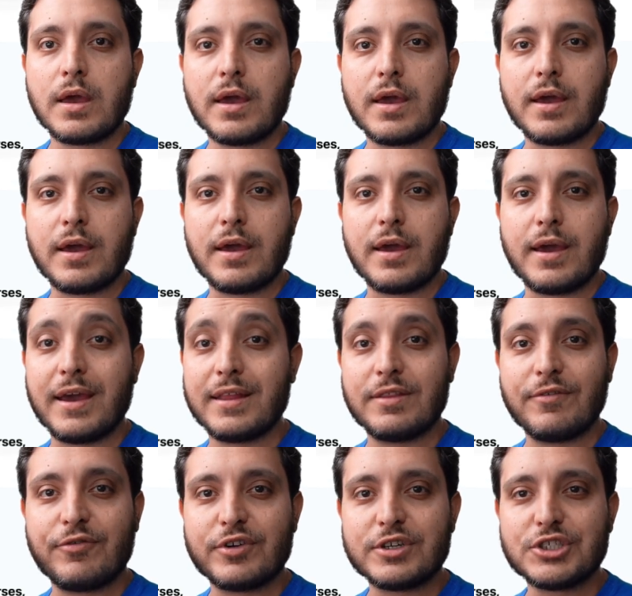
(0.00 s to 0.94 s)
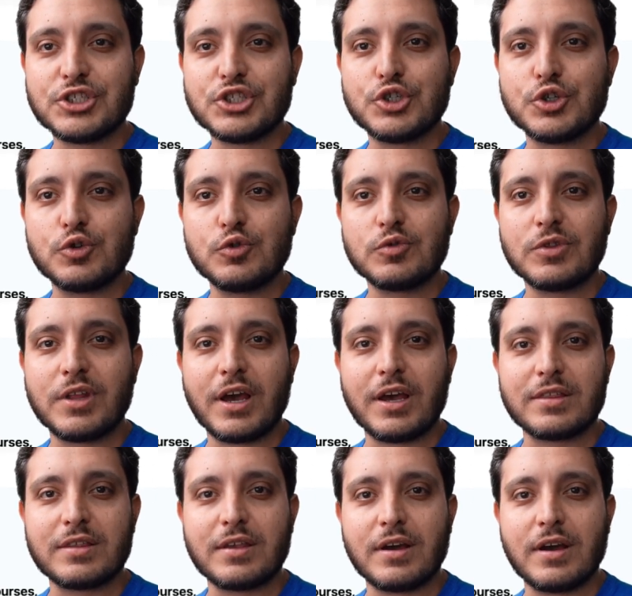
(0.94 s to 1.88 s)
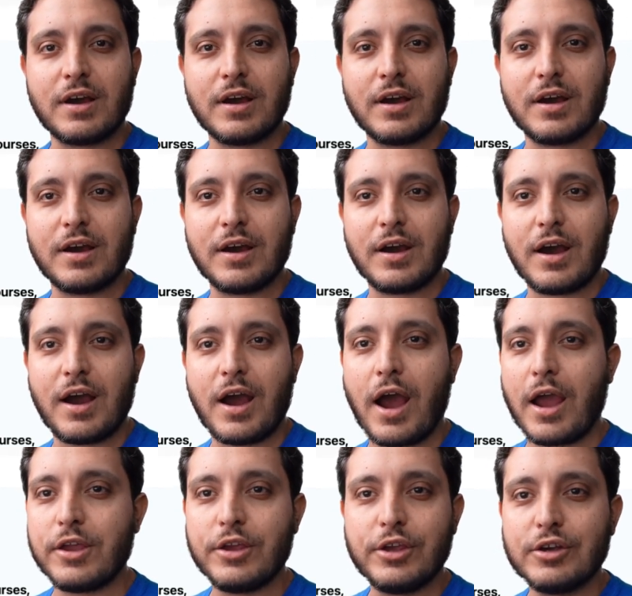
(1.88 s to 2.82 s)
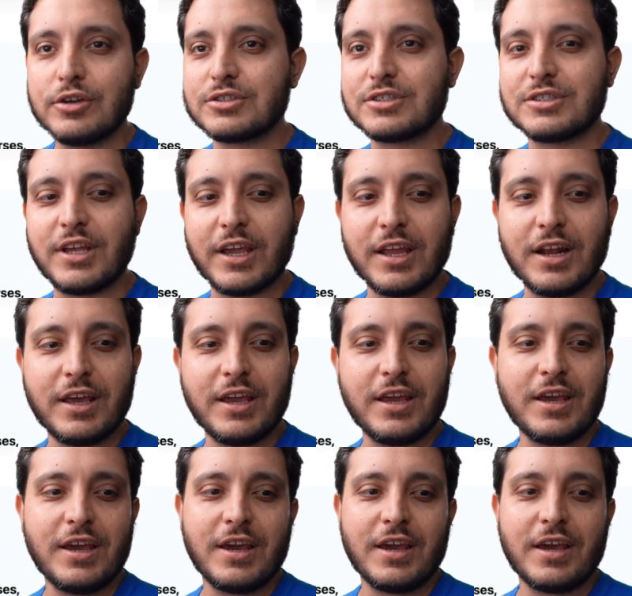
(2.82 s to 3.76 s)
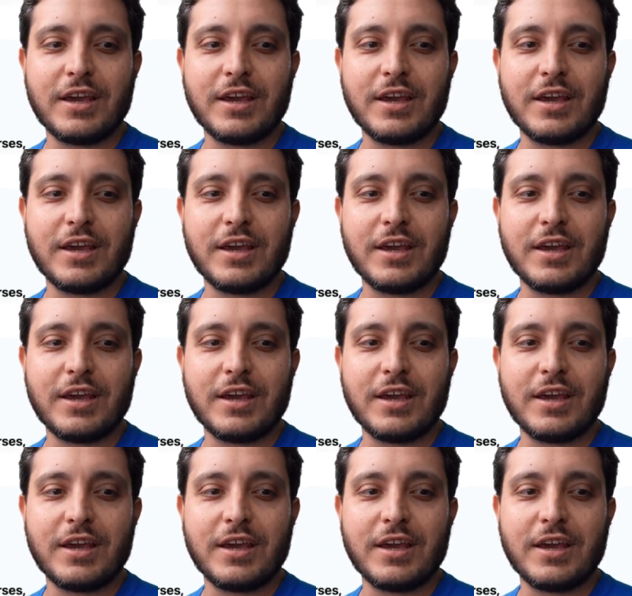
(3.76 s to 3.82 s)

And the first tool that I use daily